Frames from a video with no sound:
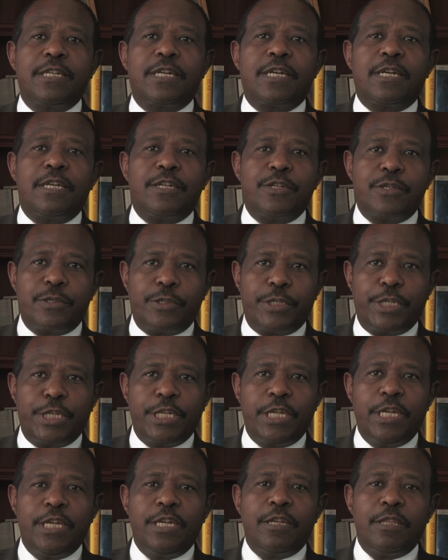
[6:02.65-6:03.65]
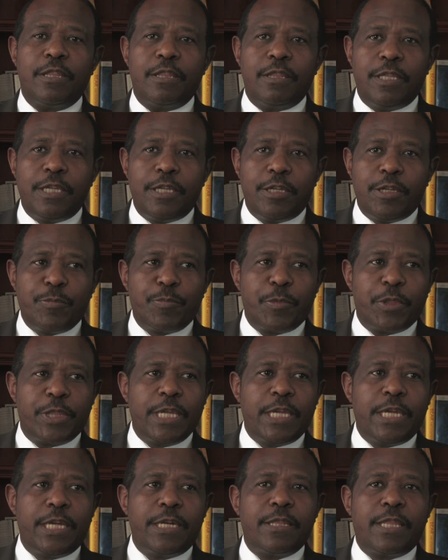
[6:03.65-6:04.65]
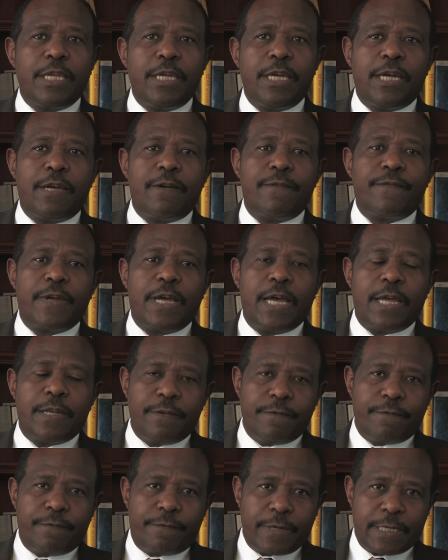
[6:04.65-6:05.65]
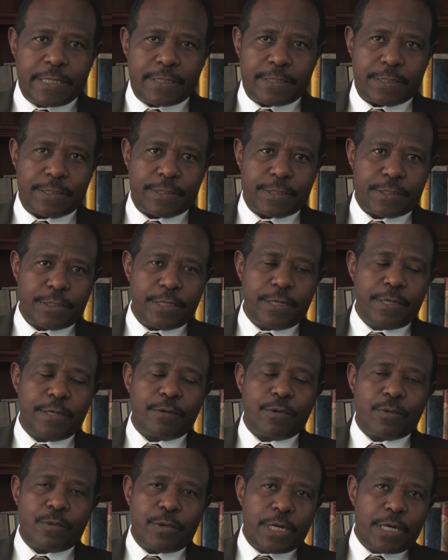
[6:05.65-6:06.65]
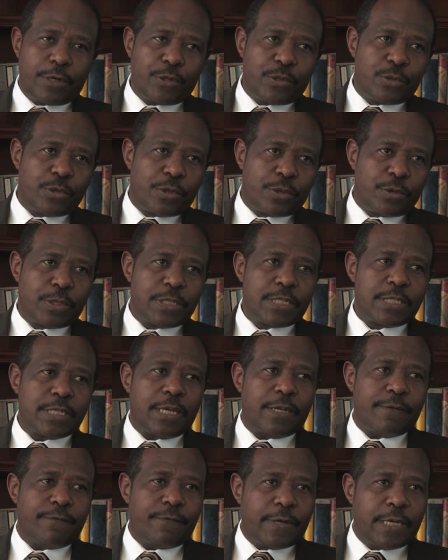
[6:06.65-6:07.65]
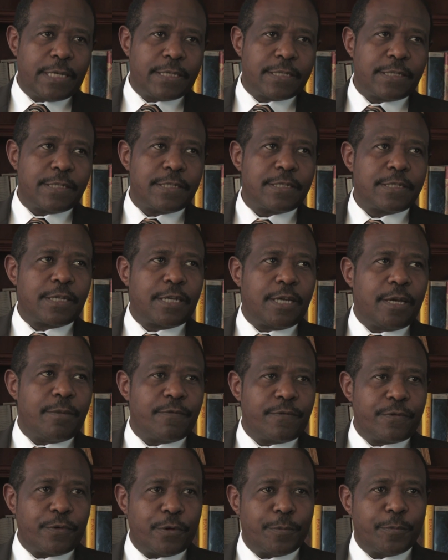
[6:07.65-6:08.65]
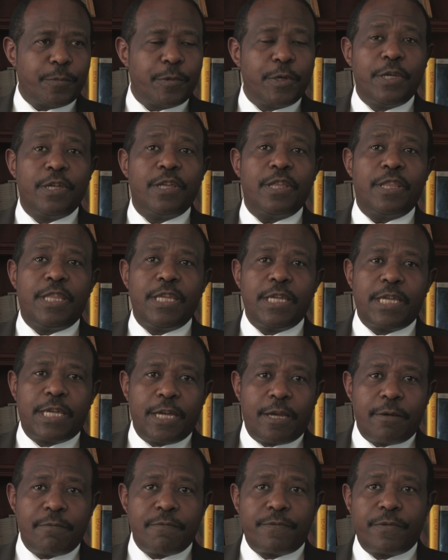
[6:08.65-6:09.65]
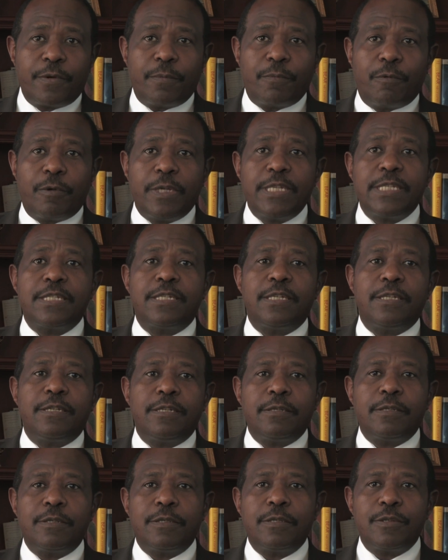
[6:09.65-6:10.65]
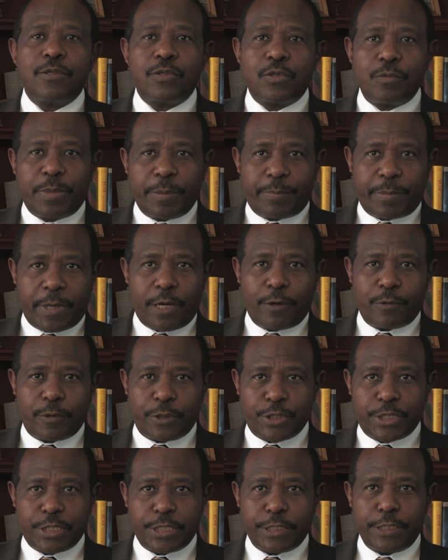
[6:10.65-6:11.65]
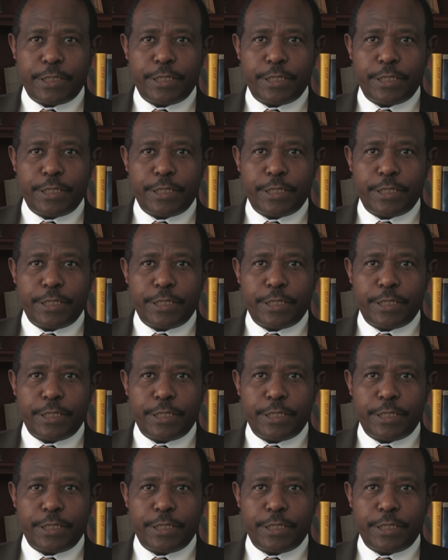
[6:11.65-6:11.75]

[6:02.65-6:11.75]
country. They have advisors. Where do those advisors come from? They come from Western superpowers.